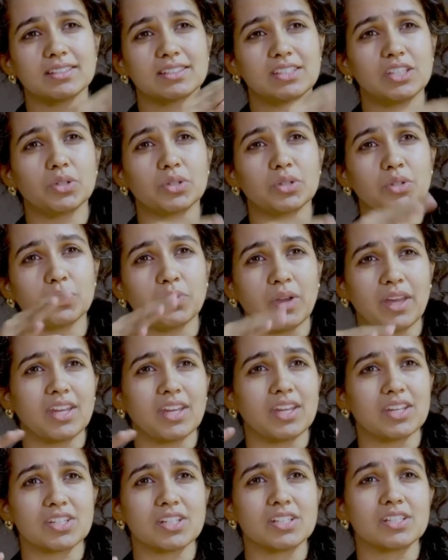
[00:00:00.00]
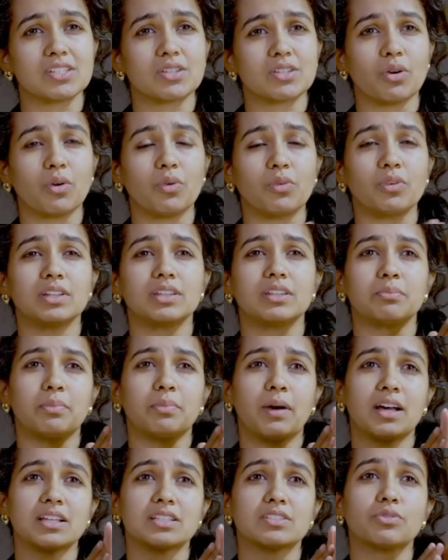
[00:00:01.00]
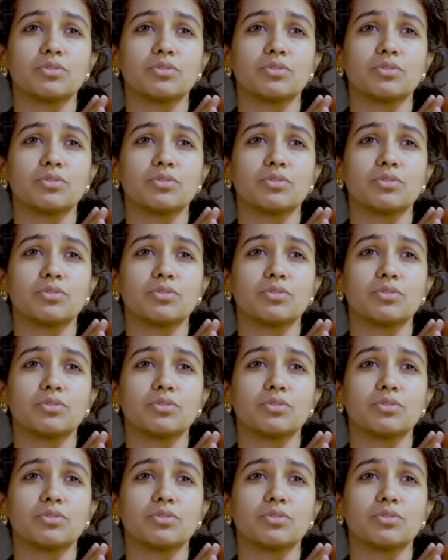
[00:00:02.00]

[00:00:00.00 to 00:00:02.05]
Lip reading: CO2 variations over the past